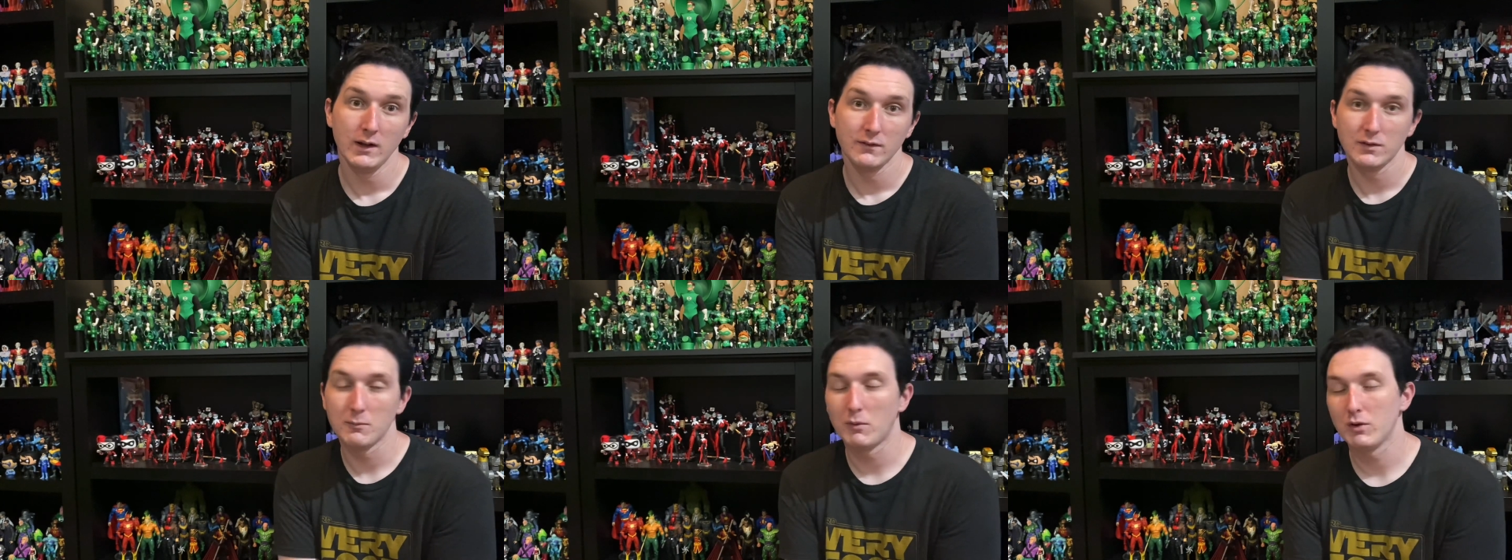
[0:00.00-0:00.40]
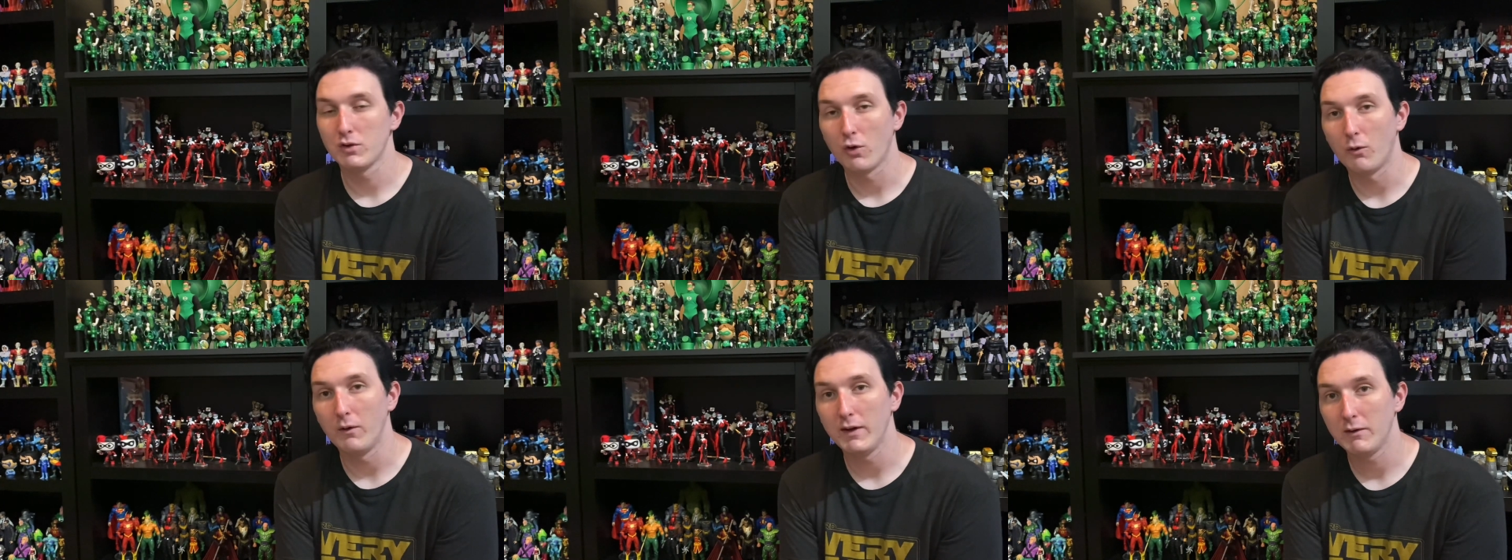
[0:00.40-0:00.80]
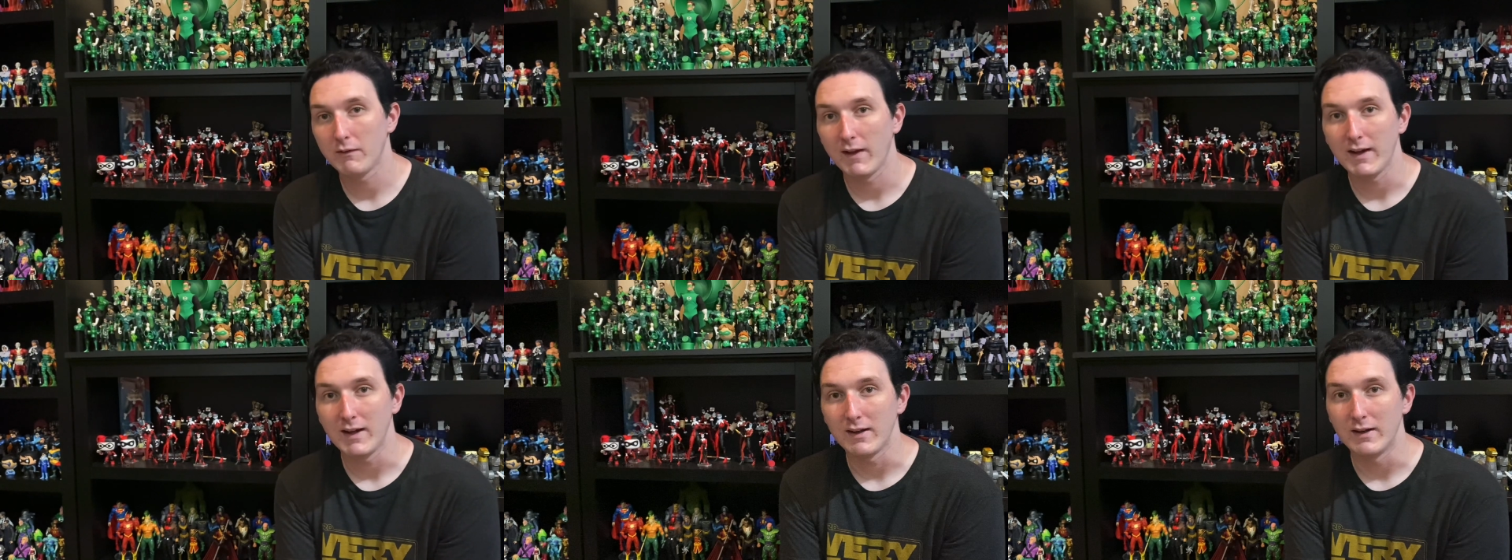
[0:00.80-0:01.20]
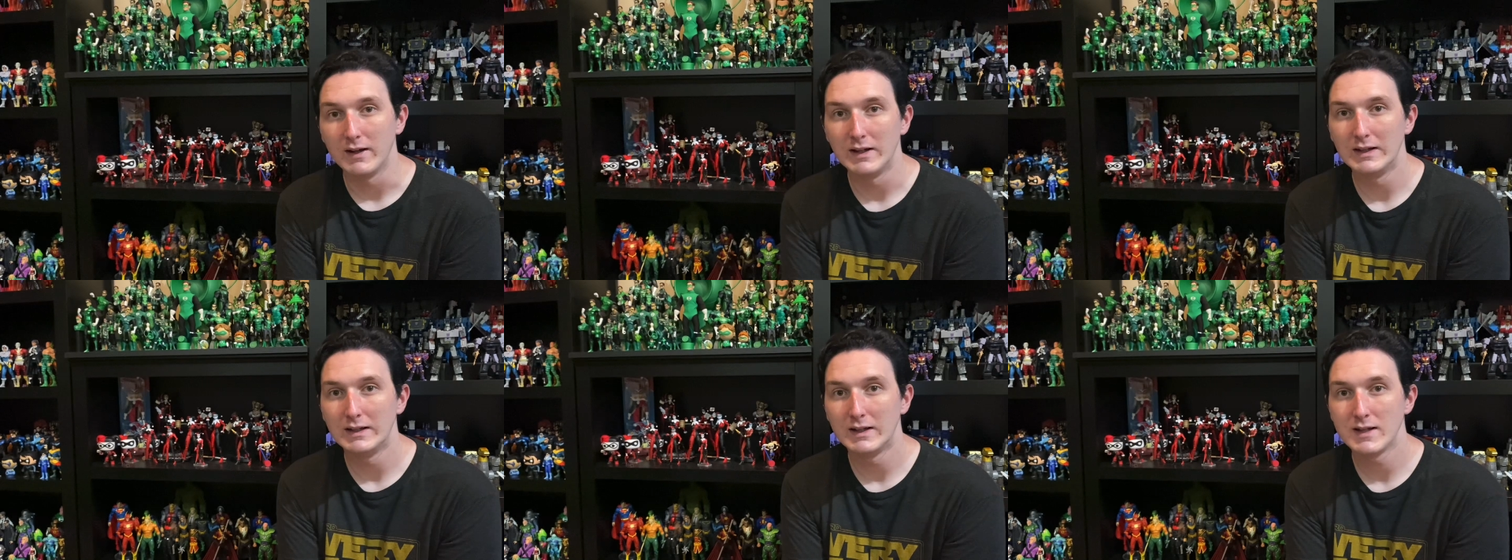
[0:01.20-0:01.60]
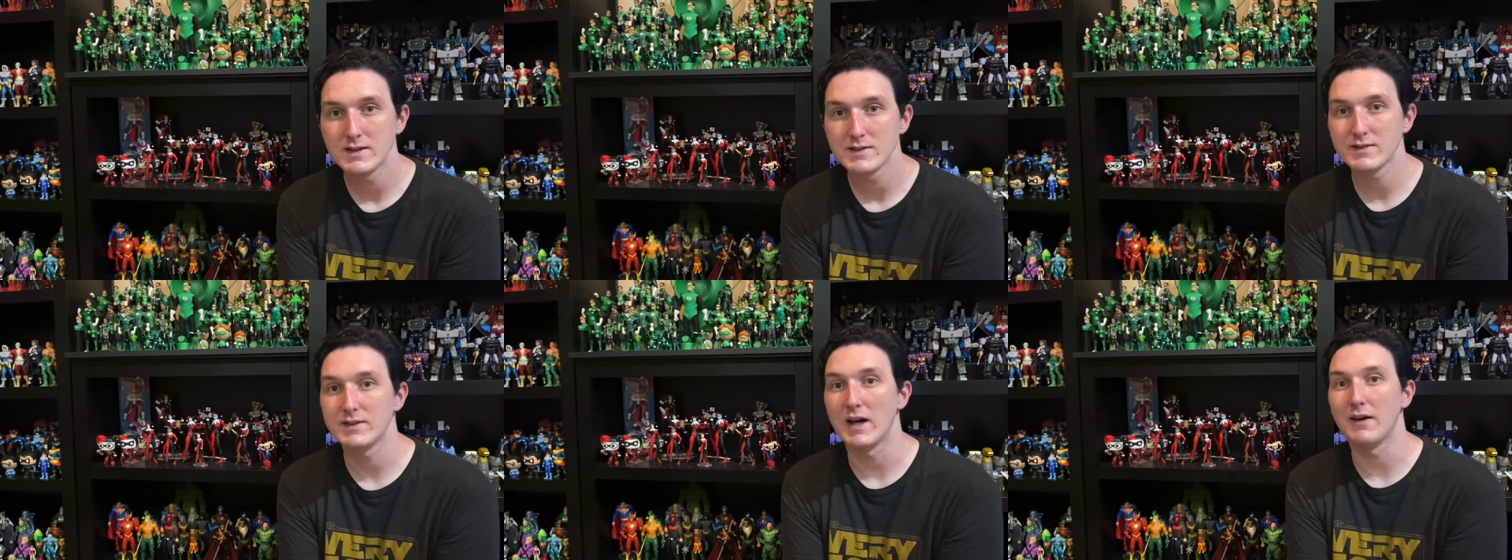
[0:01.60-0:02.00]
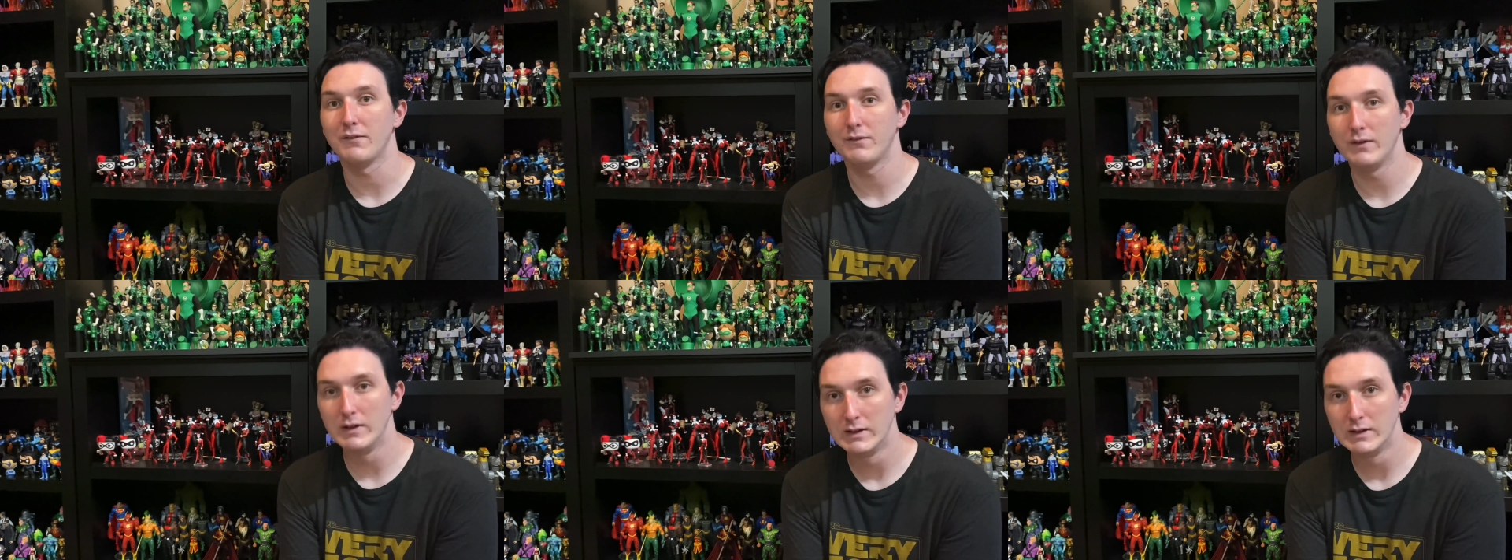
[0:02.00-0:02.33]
for more toy-related stuff.